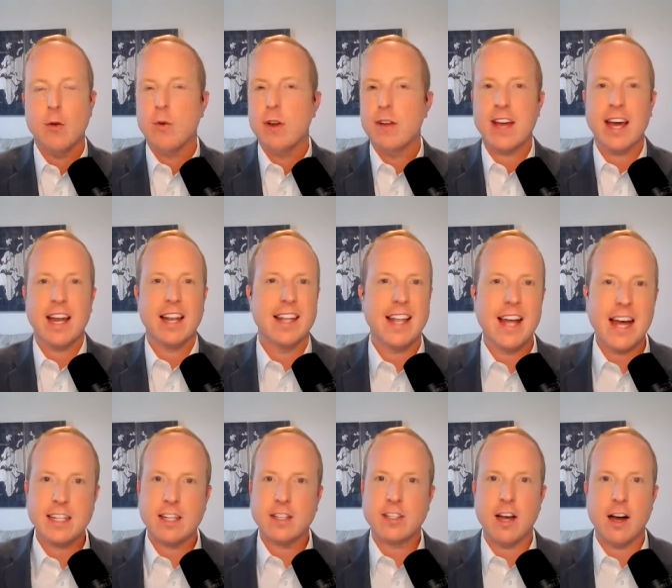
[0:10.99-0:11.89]
We've got a
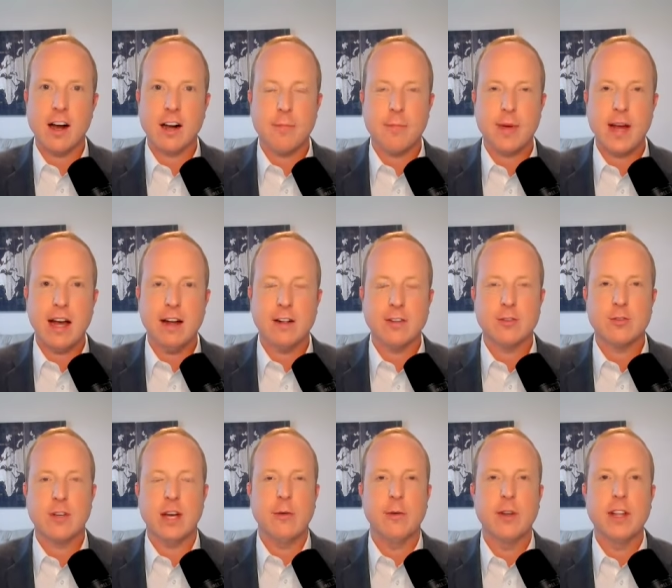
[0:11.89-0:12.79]
lot to talk about,
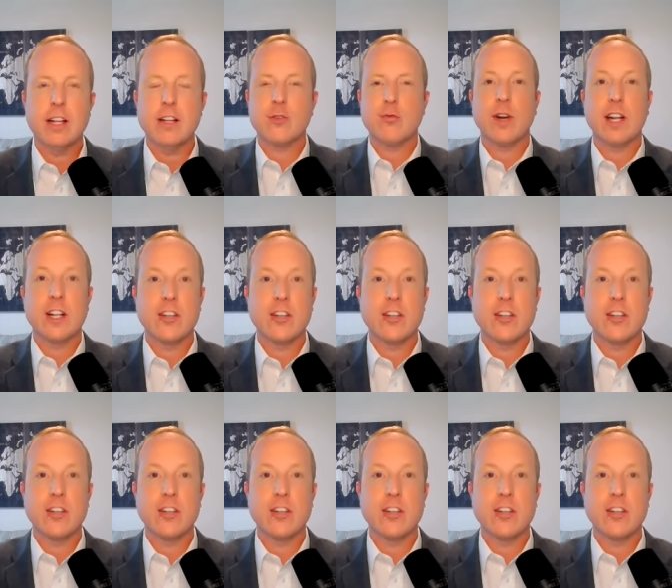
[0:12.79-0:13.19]
so I really just want